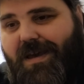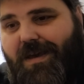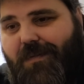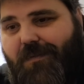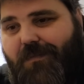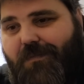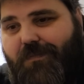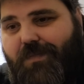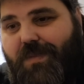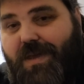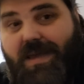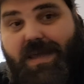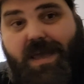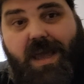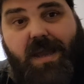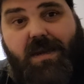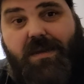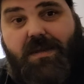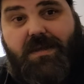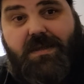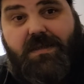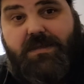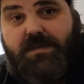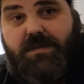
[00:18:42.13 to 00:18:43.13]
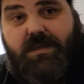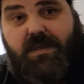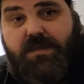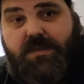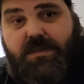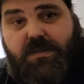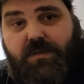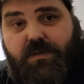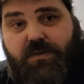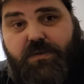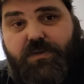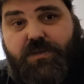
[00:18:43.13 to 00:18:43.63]
Again,
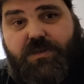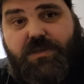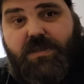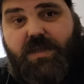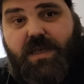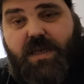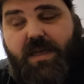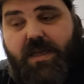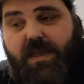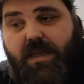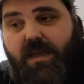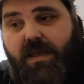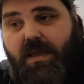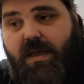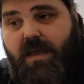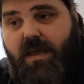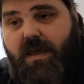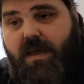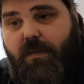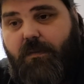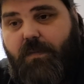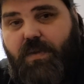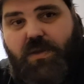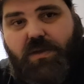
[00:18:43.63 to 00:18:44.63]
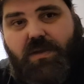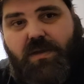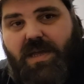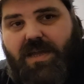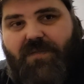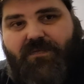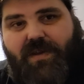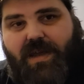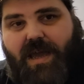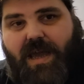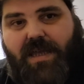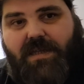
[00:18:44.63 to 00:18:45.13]
it's a gorgeous thing, but you
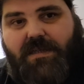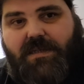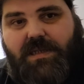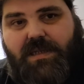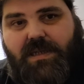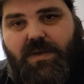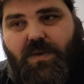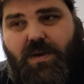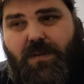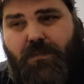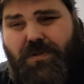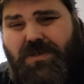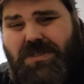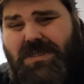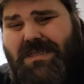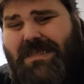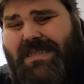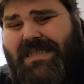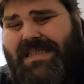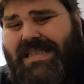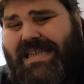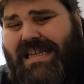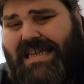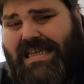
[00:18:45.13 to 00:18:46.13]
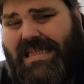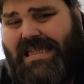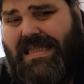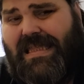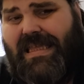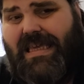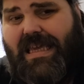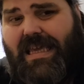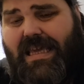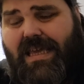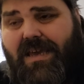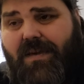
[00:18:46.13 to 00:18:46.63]
can get it for like 18 quid, which is
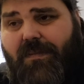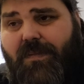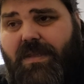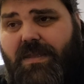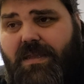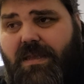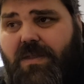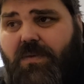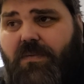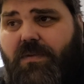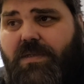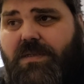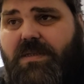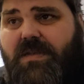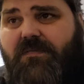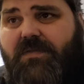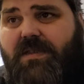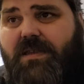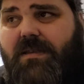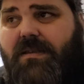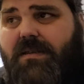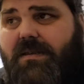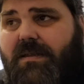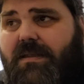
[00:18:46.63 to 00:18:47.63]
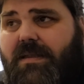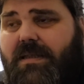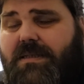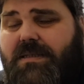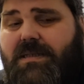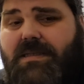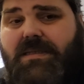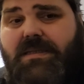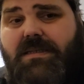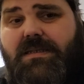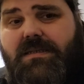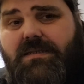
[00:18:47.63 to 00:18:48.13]
nothing. I mean, the other ones who've done like
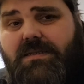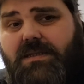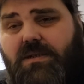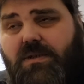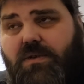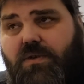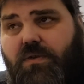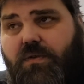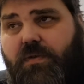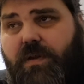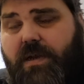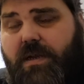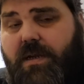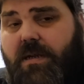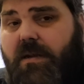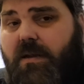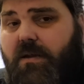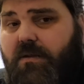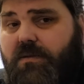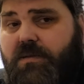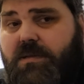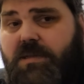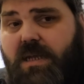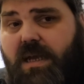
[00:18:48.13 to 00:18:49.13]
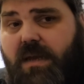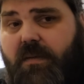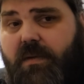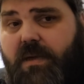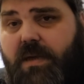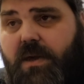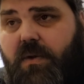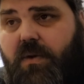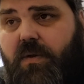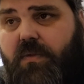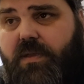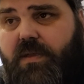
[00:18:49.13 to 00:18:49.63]
this, they did a DeLorean a long
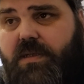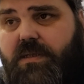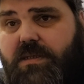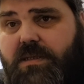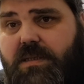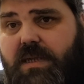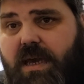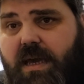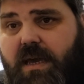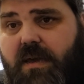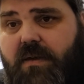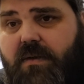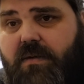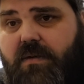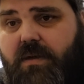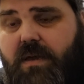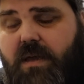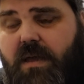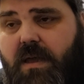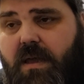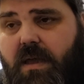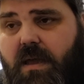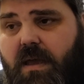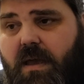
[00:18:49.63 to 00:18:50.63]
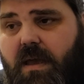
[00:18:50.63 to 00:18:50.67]
time ago on this scale,